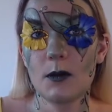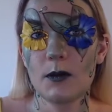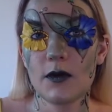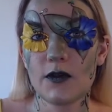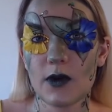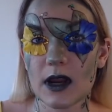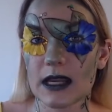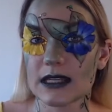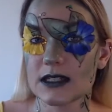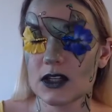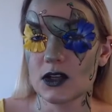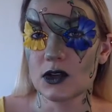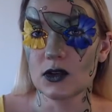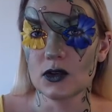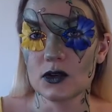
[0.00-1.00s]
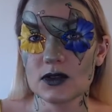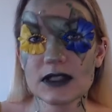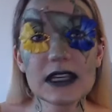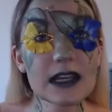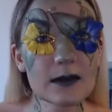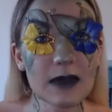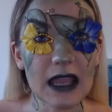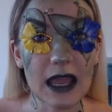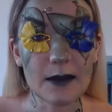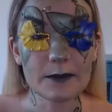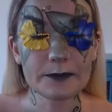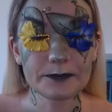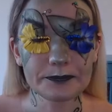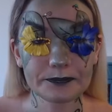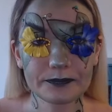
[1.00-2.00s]
before I get to see him again.
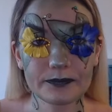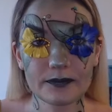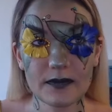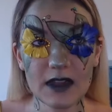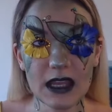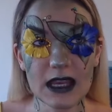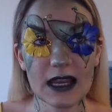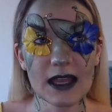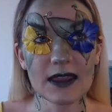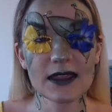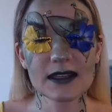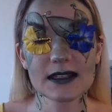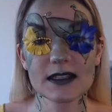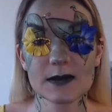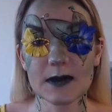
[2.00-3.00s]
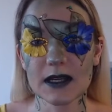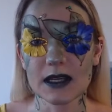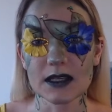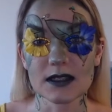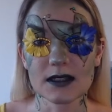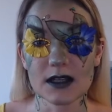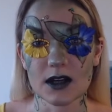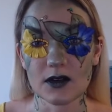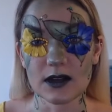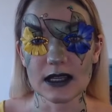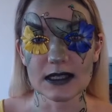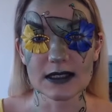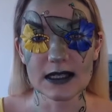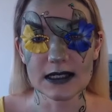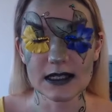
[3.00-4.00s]
And this is because you know
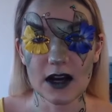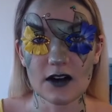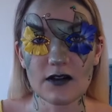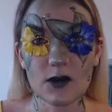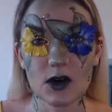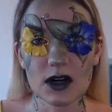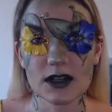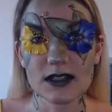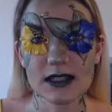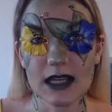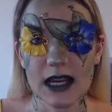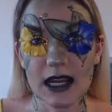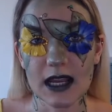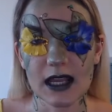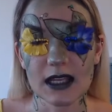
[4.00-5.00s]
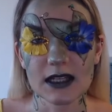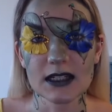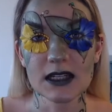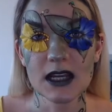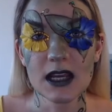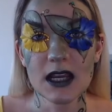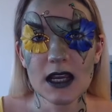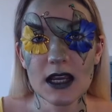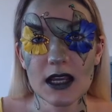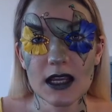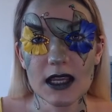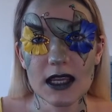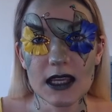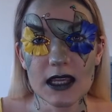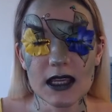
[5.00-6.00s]
he's he's Air Force and
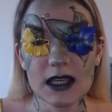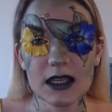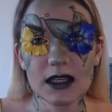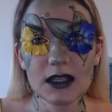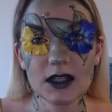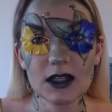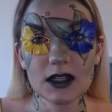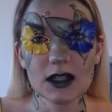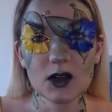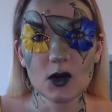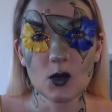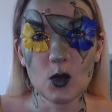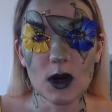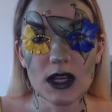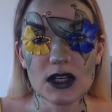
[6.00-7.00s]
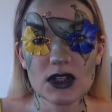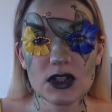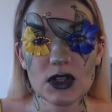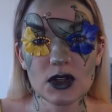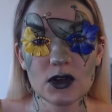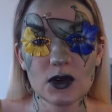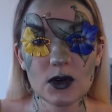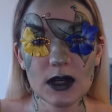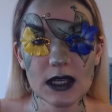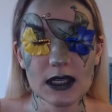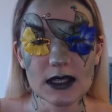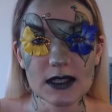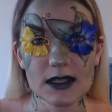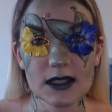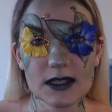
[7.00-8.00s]
he went to
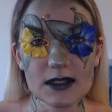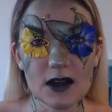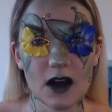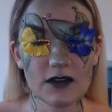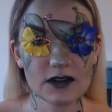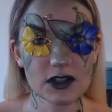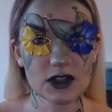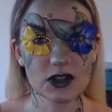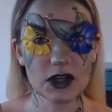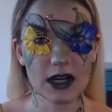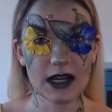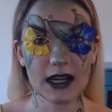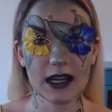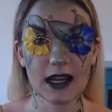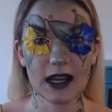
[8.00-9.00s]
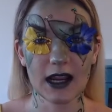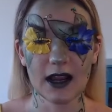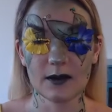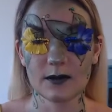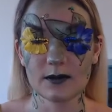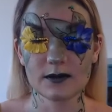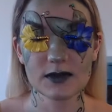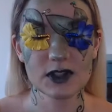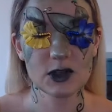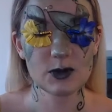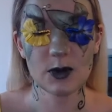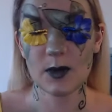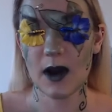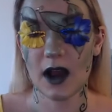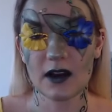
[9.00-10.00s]
his, his officer training. I'm
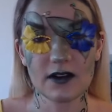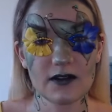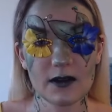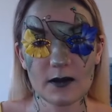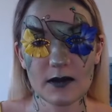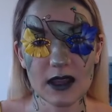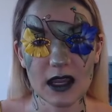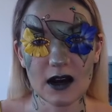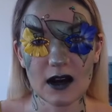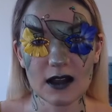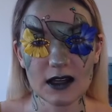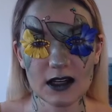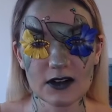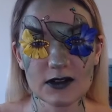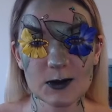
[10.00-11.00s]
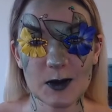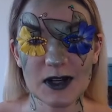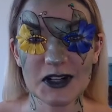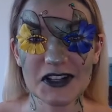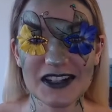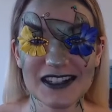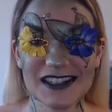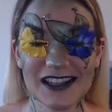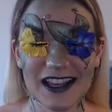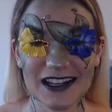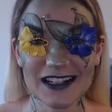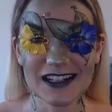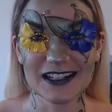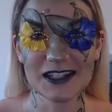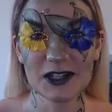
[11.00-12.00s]
super proud of him. He got you know specially
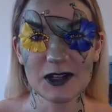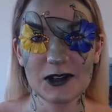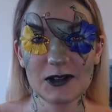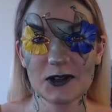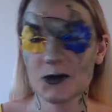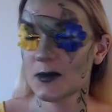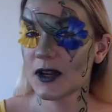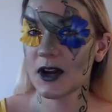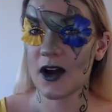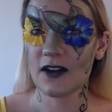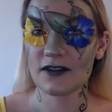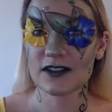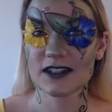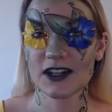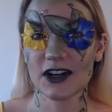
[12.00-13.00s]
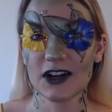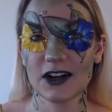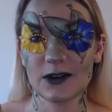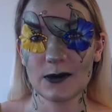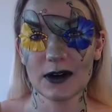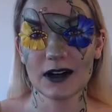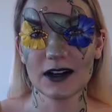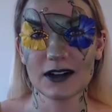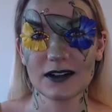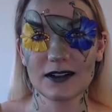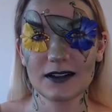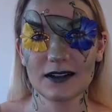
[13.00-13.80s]
selected to to be an officer, and we're